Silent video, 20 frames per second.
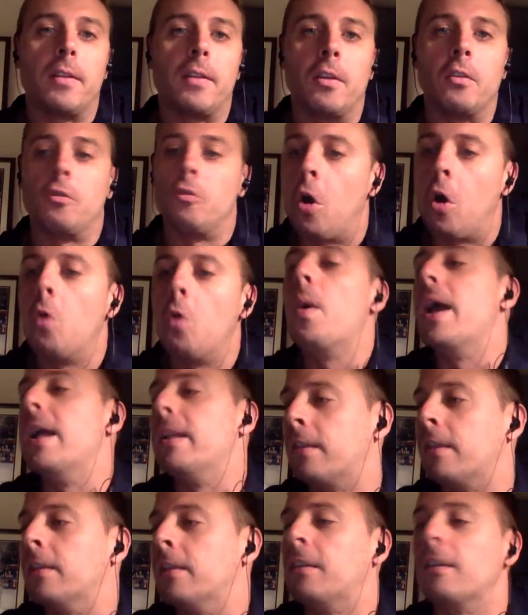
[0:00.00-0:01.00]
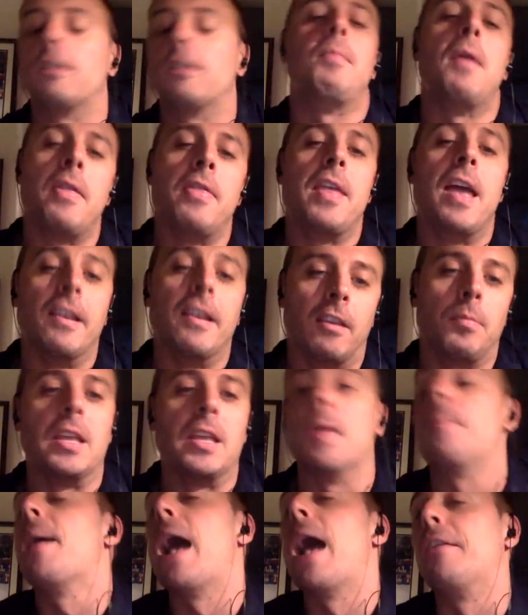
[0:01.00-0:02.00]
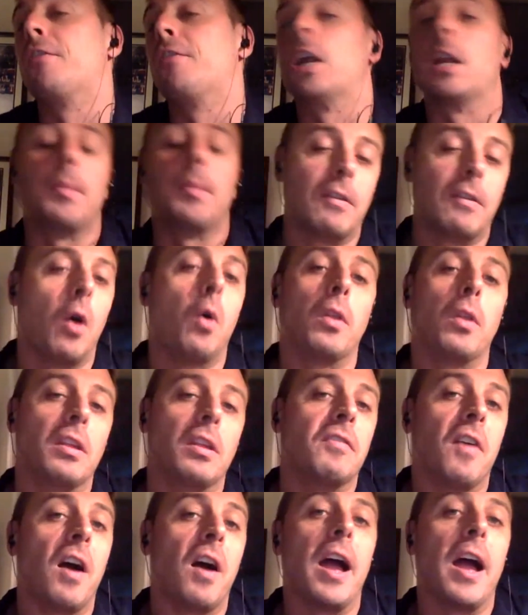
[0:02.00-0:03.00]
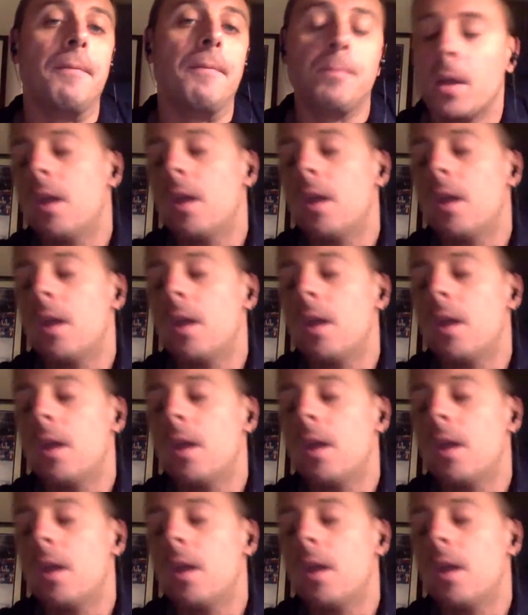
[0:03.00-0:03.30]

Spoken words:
There's no way to spin this. I mean, the Pats are going to be totally fine.